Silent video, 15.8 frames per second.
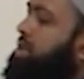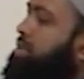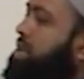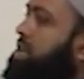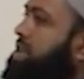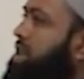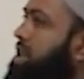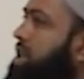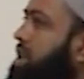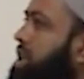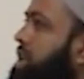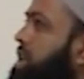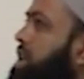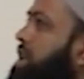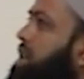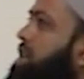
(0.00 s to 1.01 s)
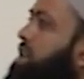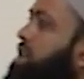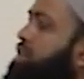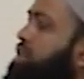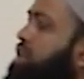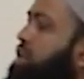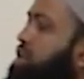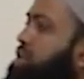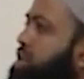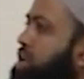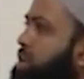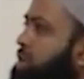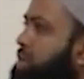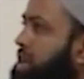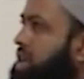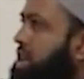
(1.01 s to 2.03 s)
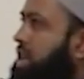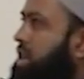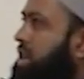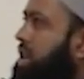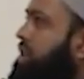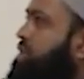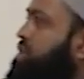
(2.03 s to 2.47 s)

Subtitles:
basically they've gone to a wedding, and